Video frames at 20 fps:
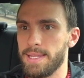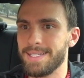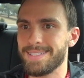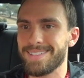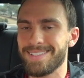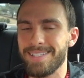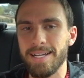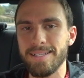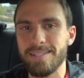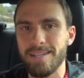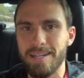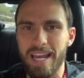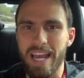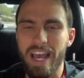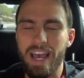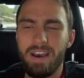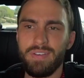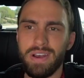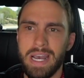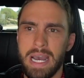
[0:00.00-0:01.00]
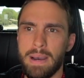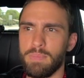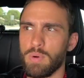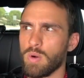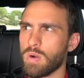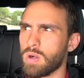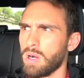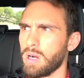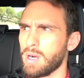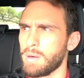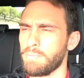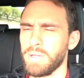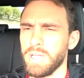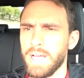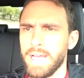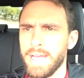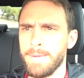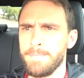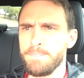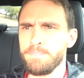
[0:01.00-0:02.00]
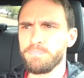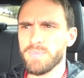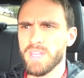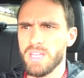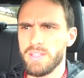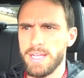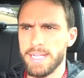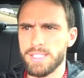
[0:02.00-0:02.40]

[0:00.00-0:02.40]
This doesn't have Apple CarPlay.